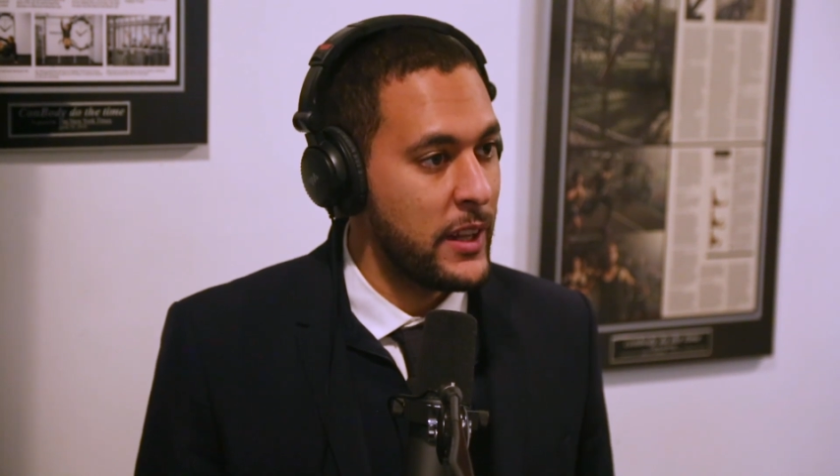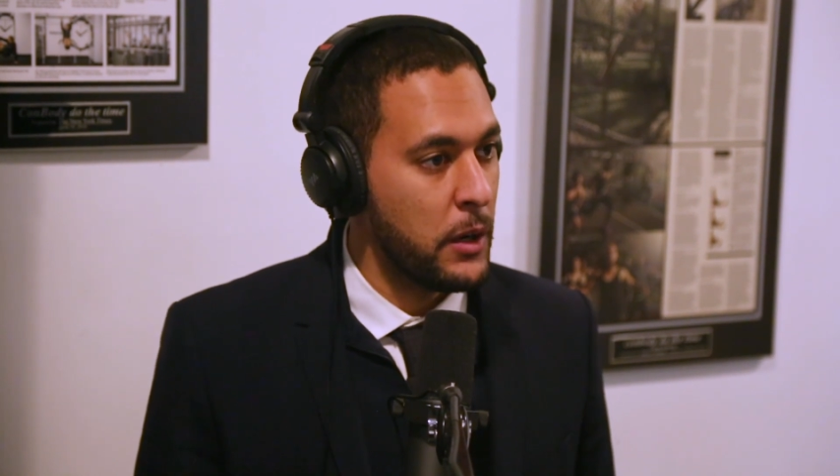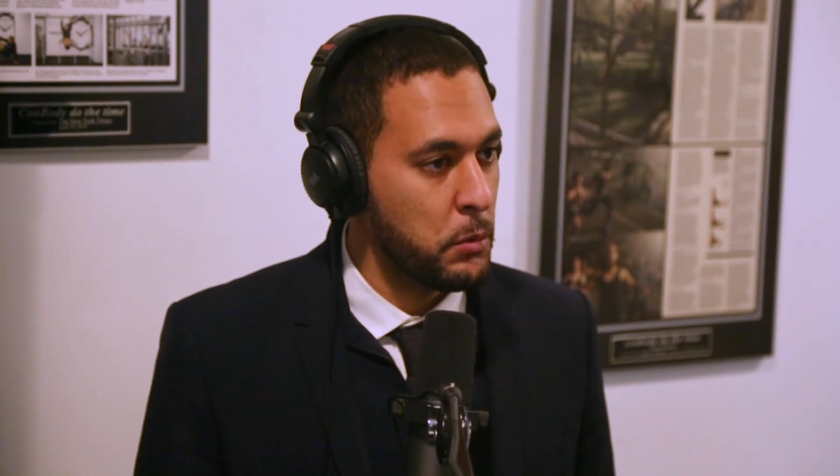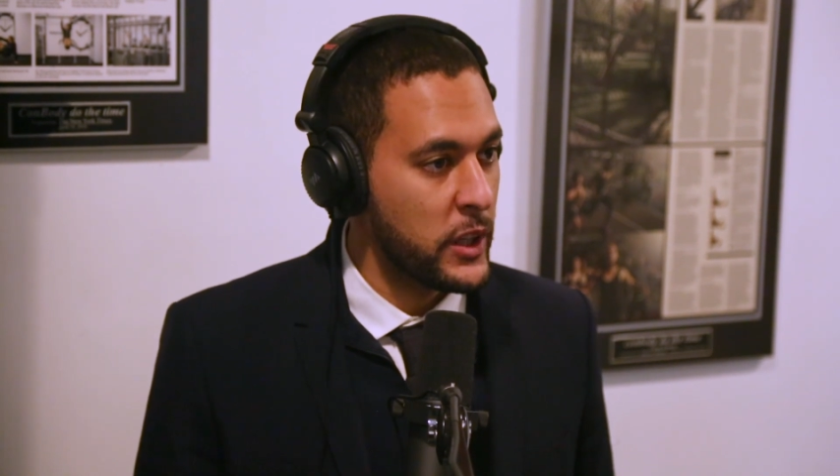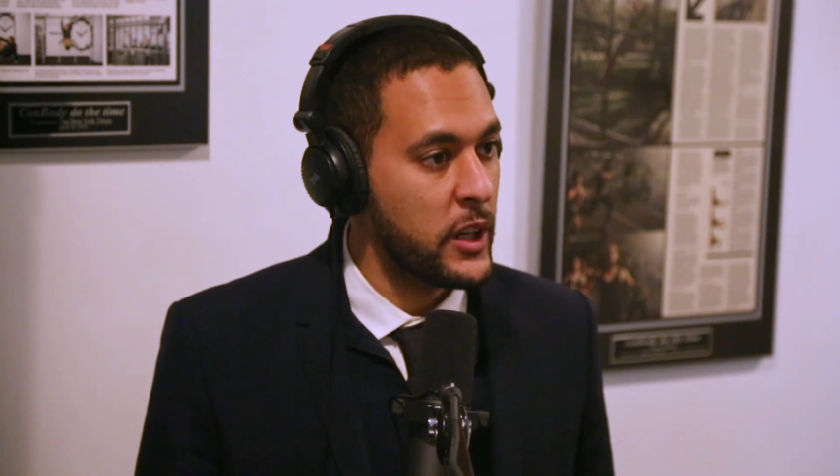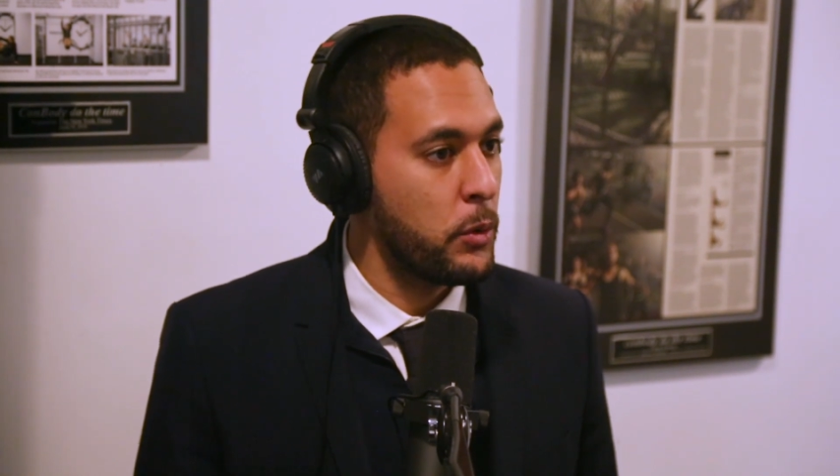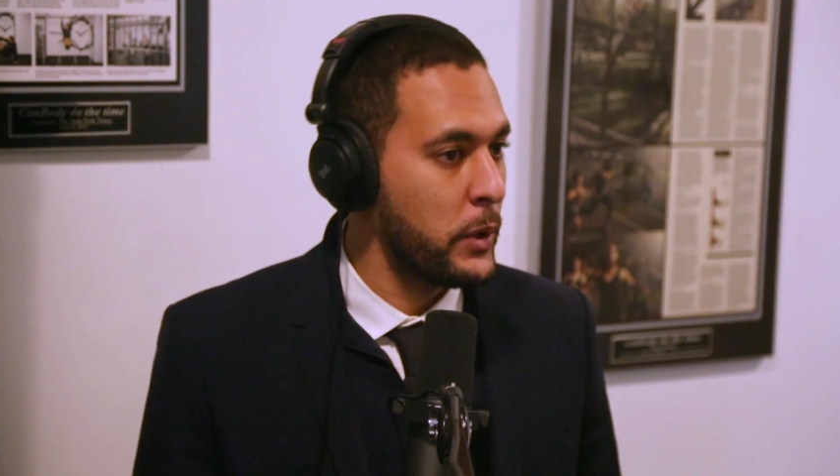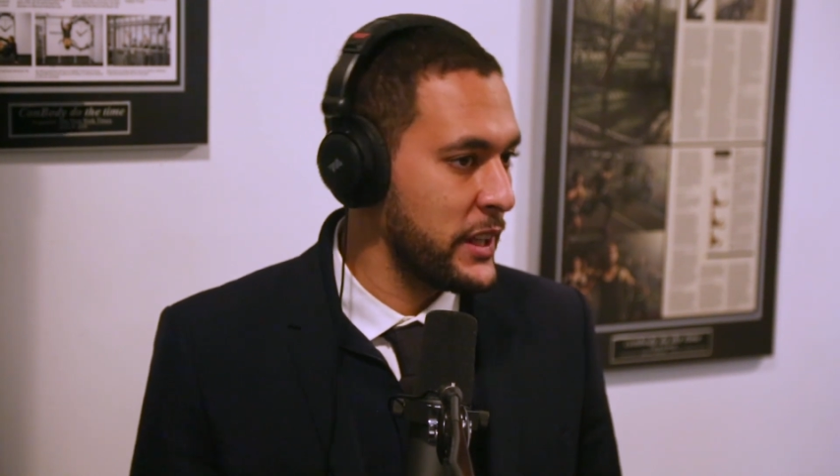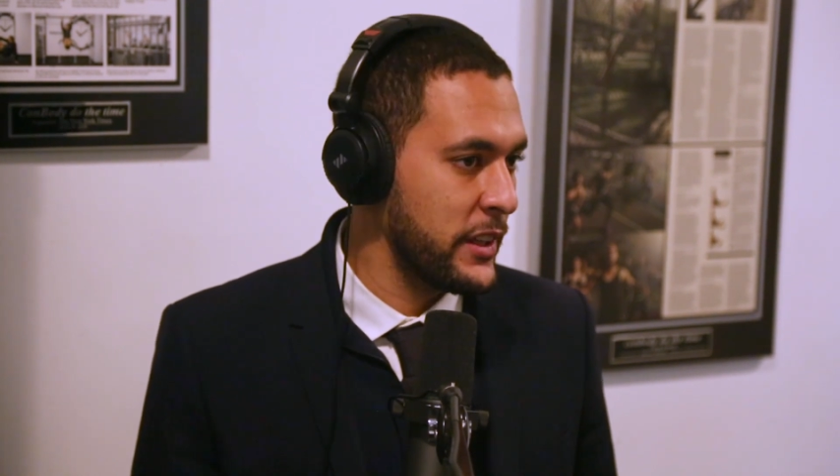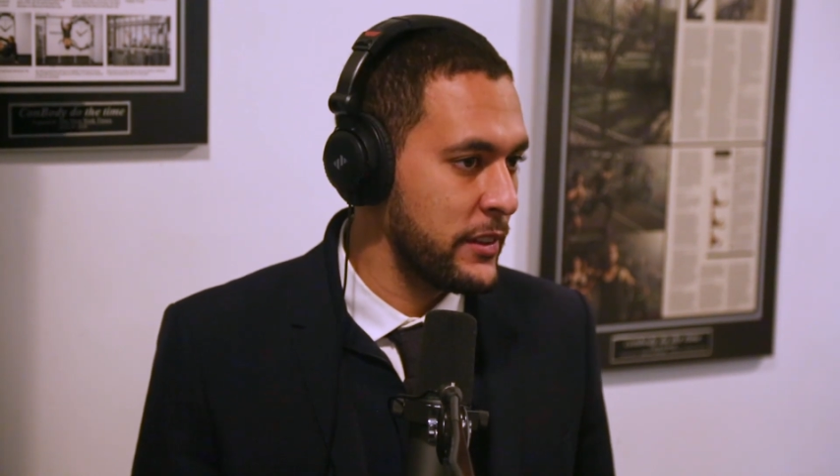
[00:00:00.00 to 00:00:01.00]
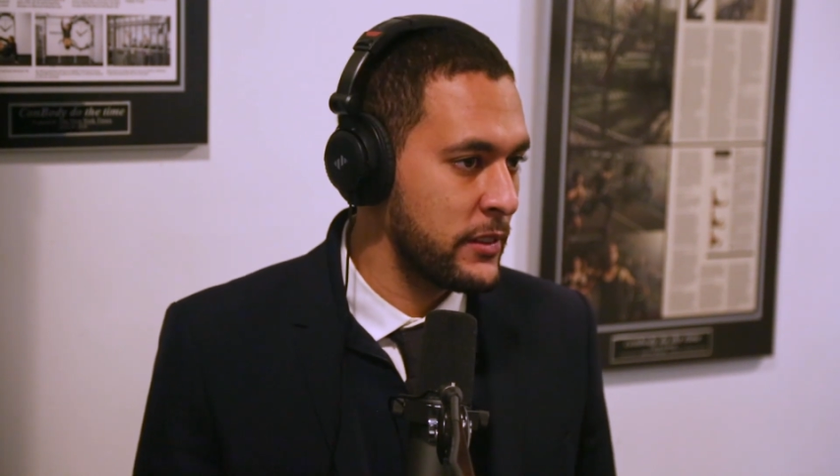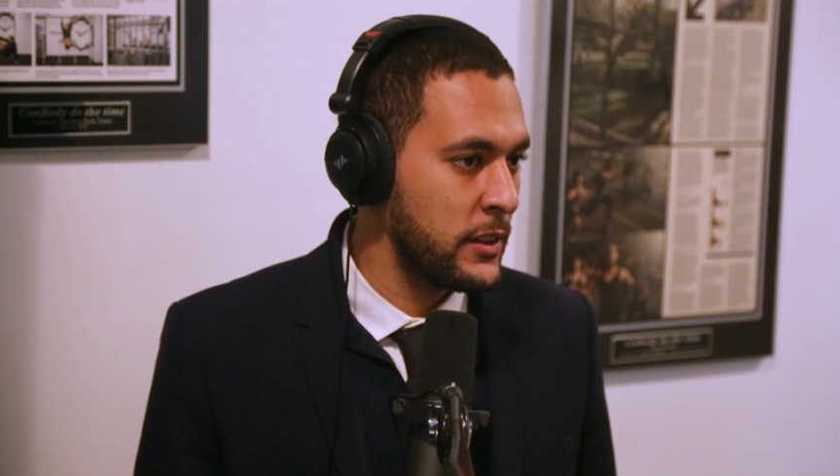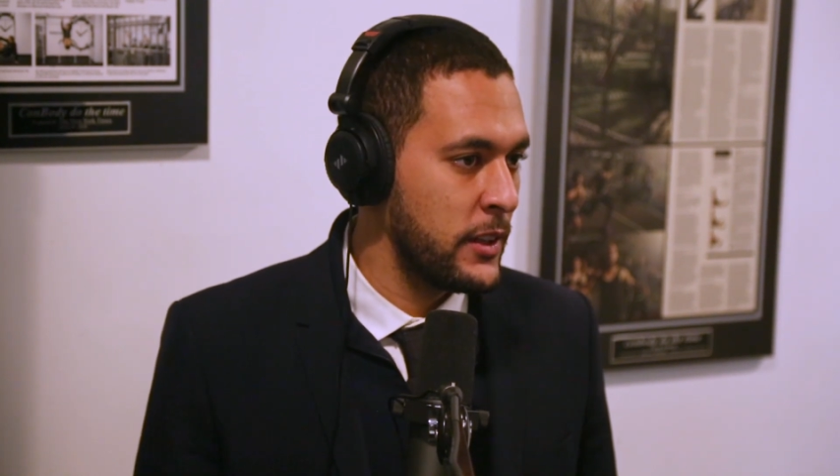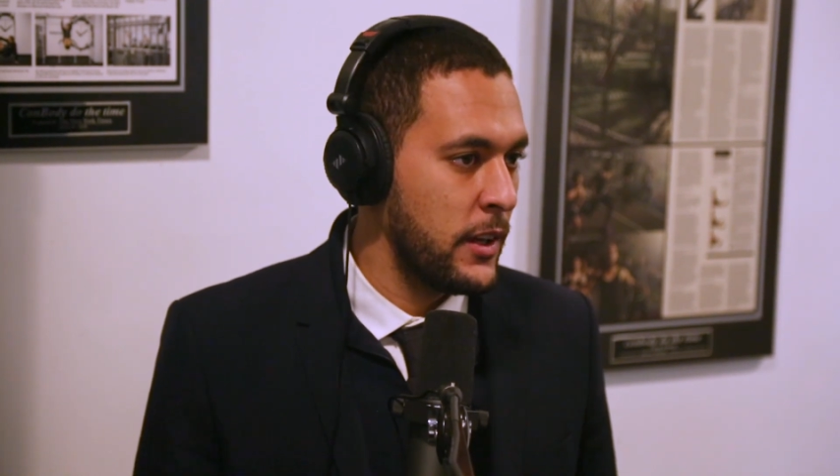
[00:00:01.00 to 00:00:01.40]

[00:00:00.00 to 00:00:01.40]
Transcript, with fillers: that we're going to win this,